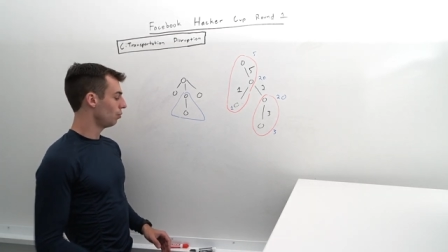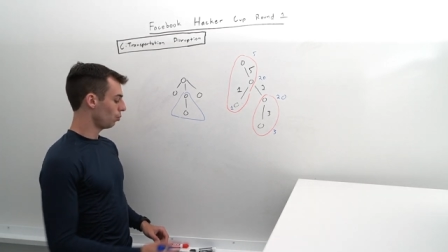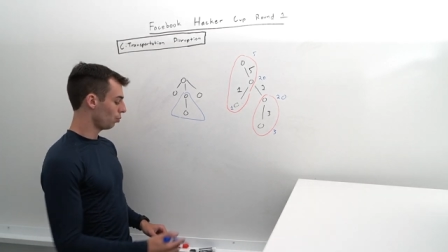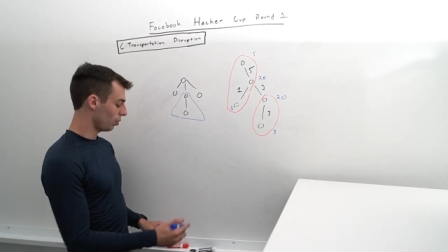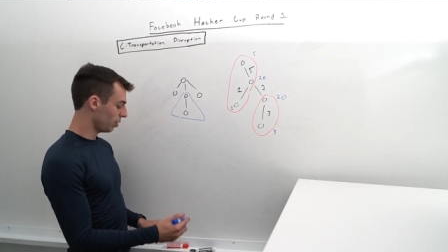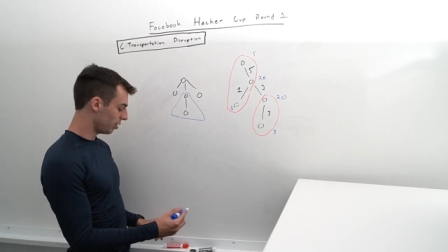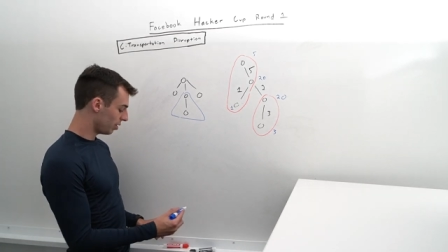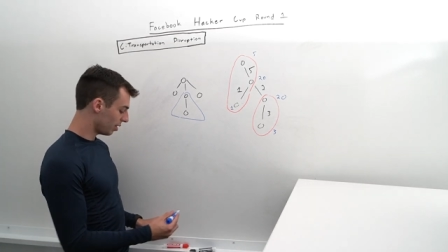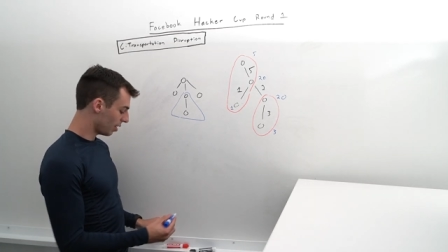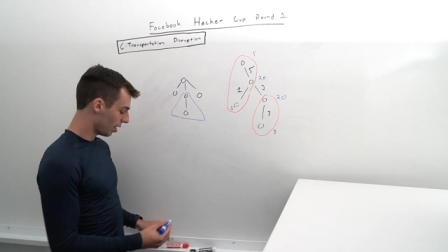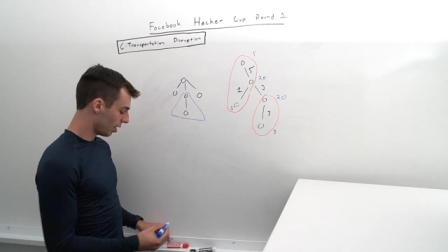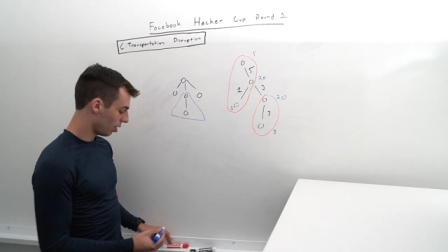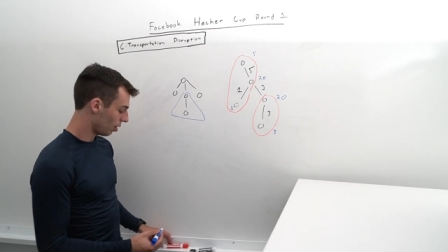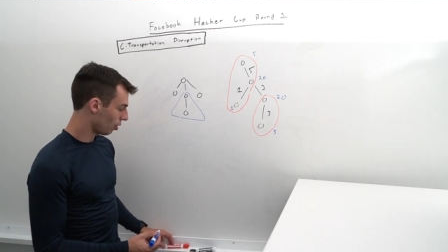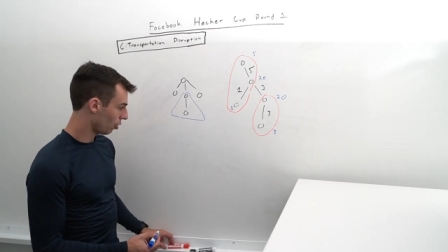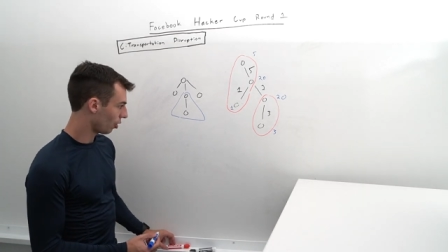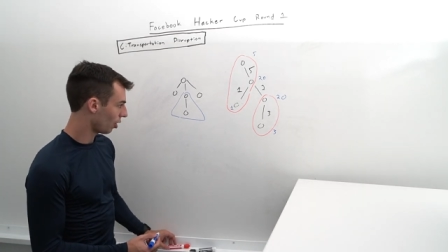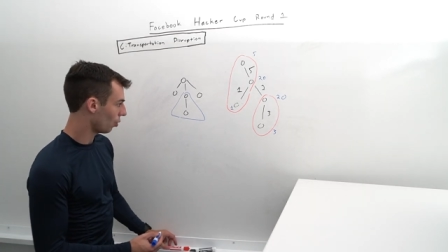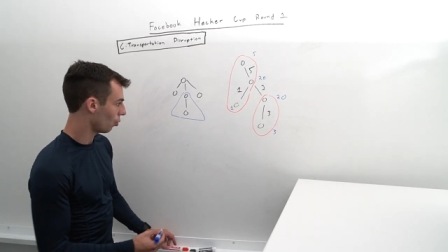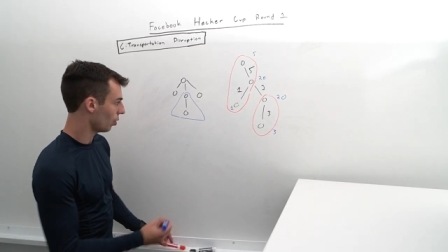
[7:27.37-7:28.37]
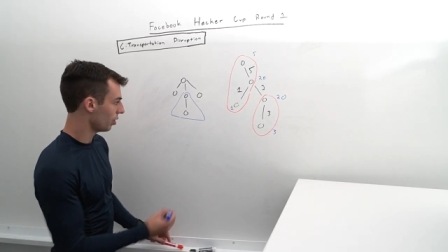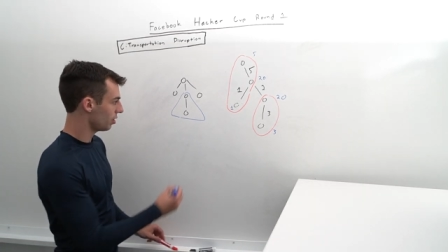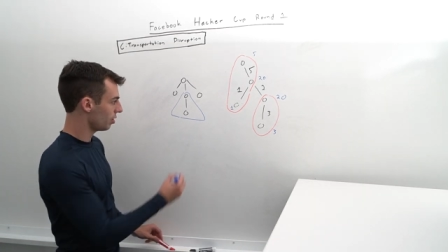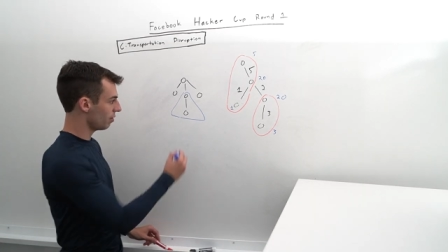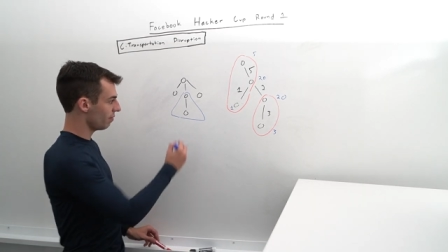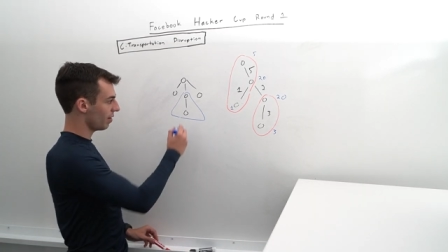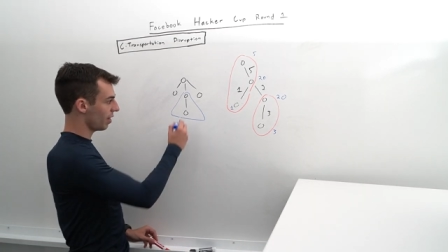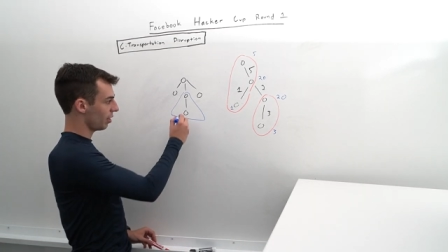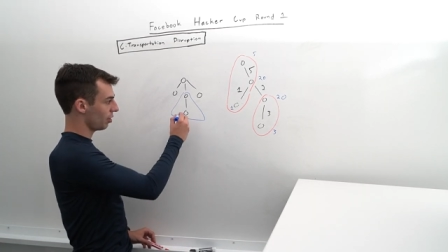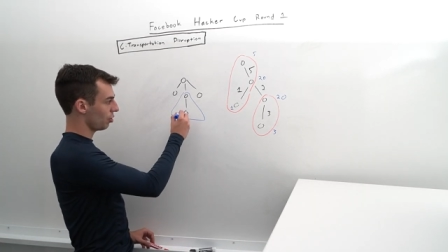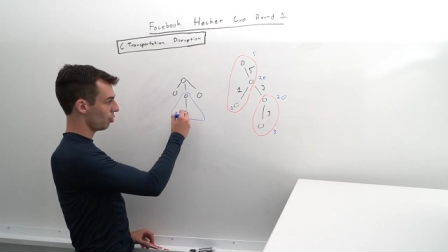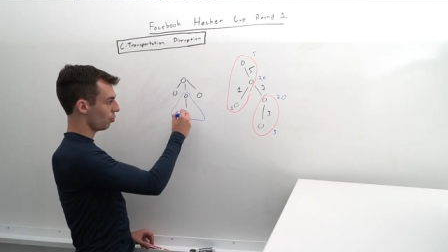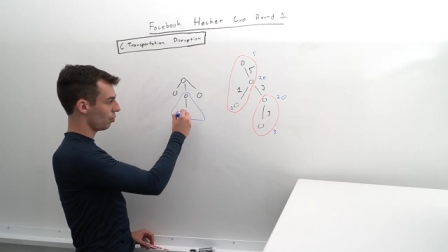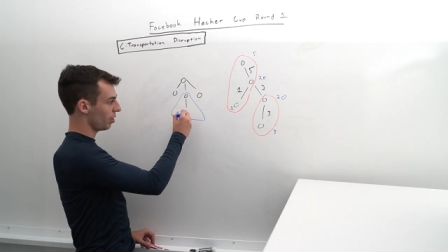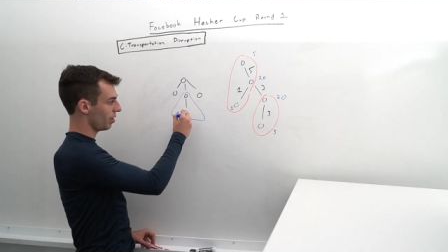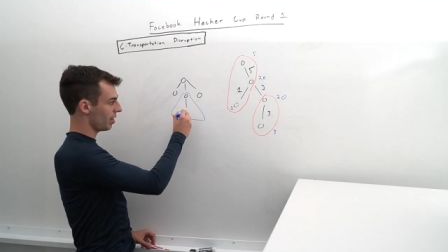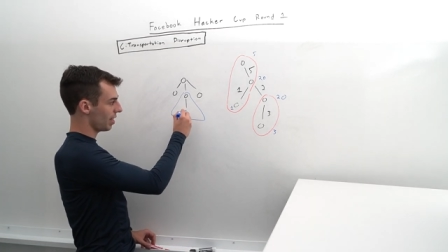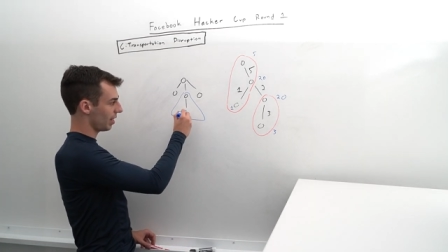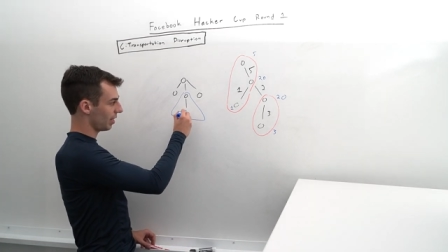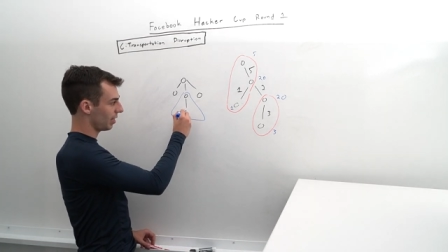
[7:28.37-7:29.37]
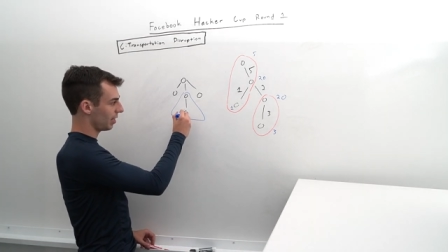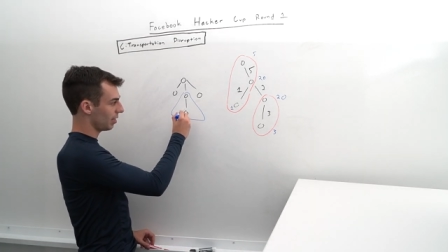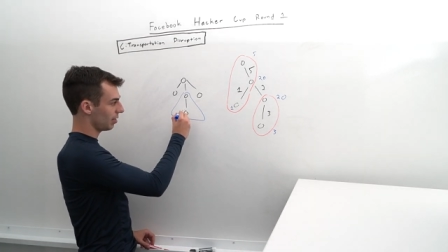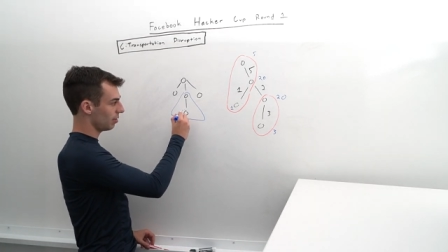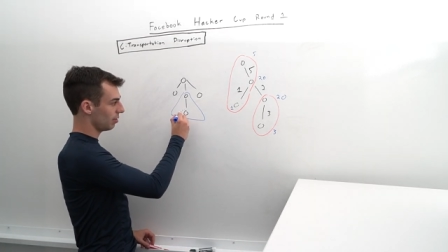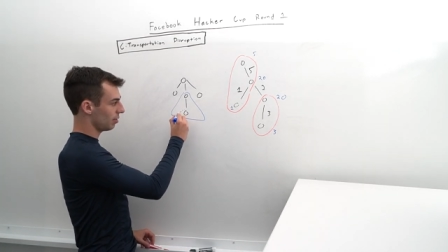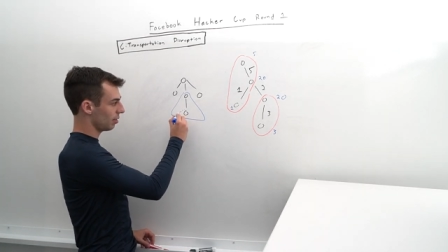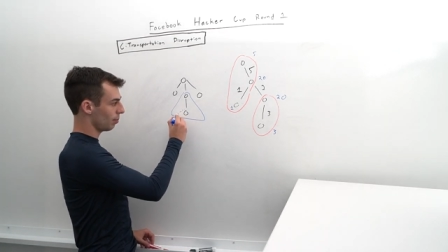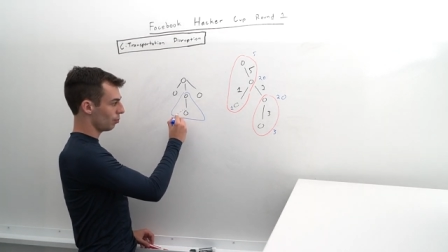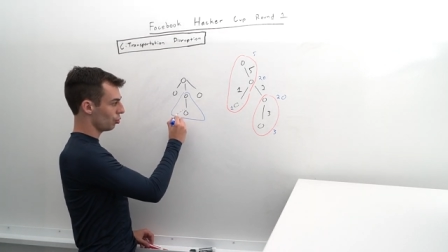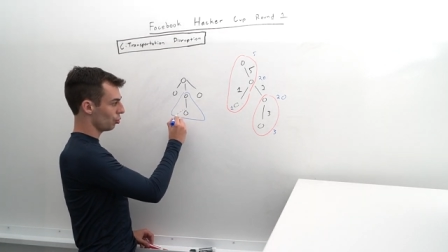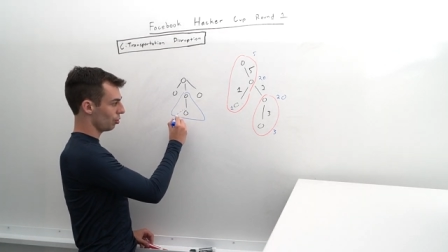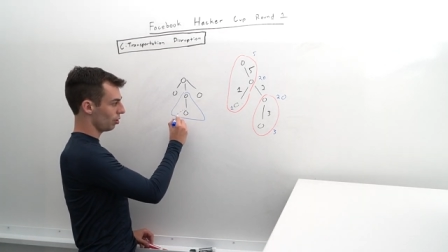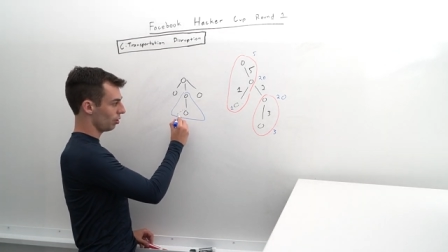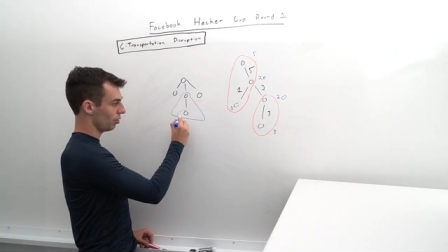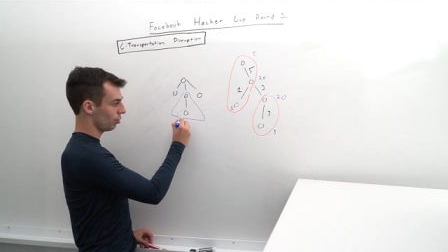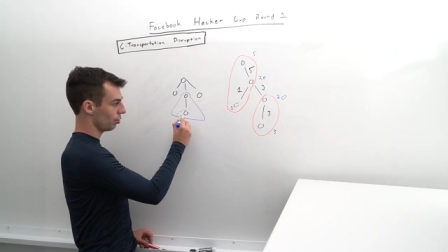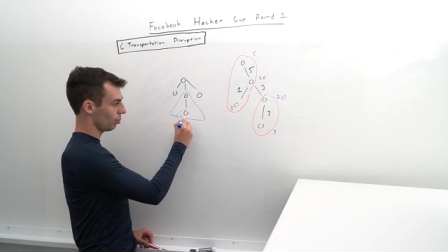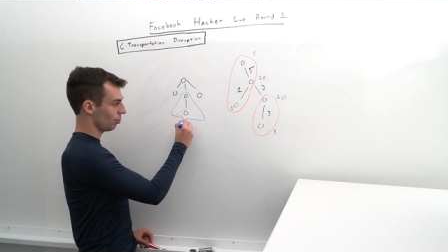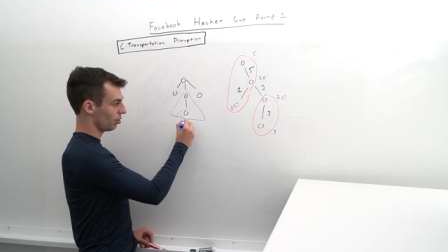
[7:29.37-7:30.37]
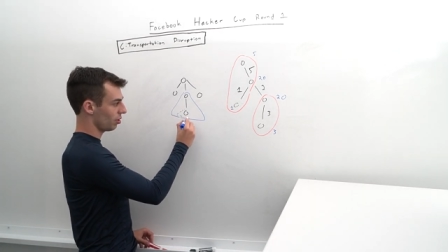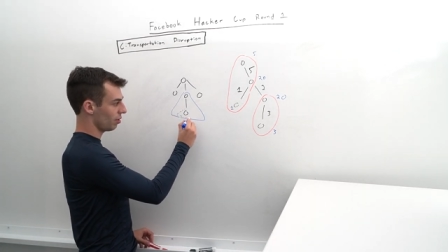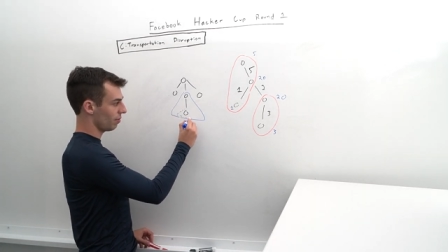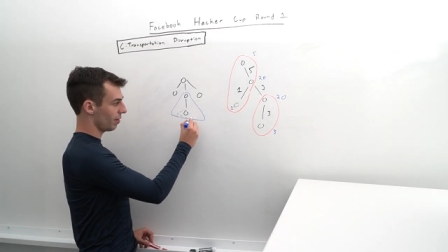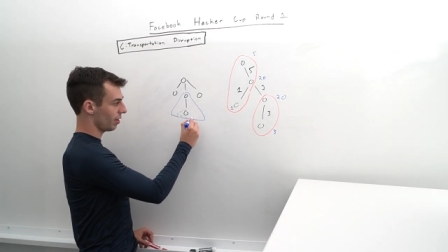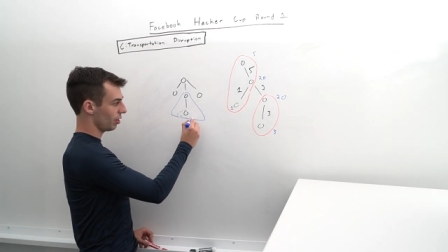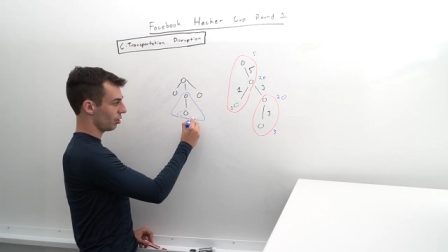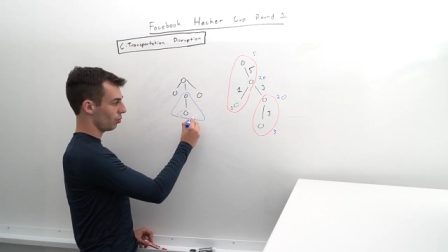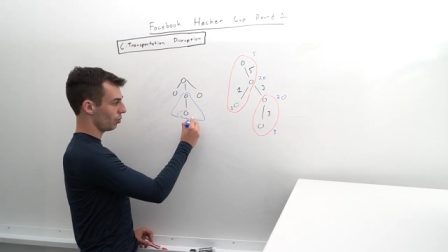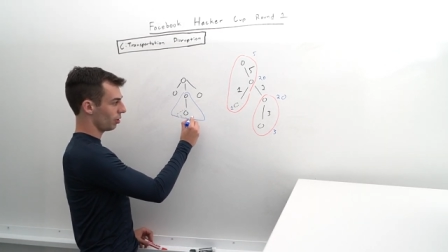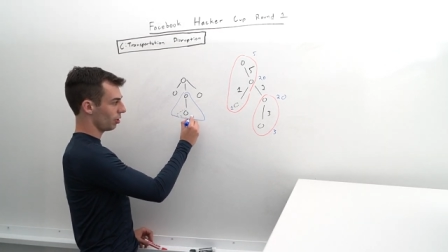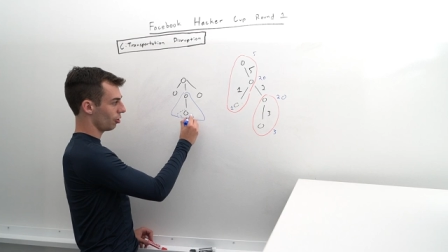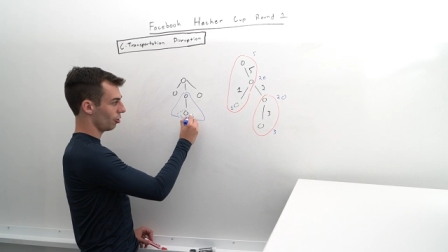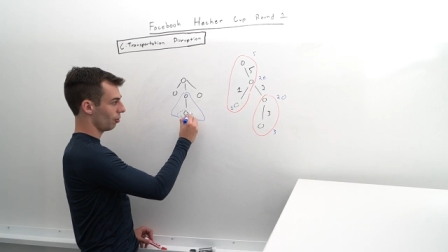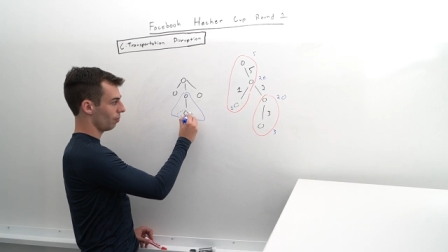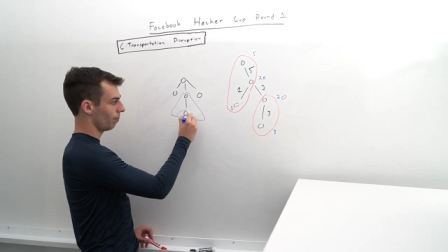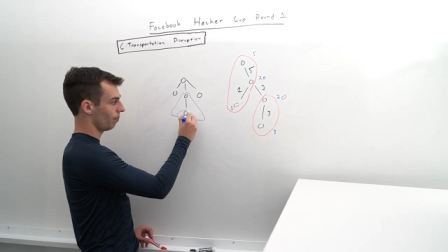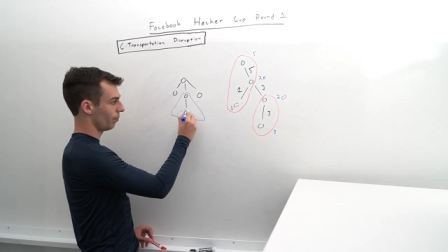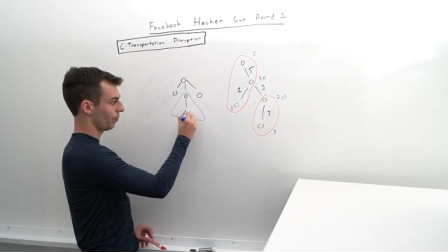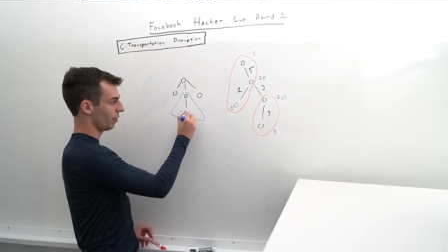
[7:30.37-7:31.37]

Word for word: we say, okay, what's the value in that kid's subtree? So what's the value in here?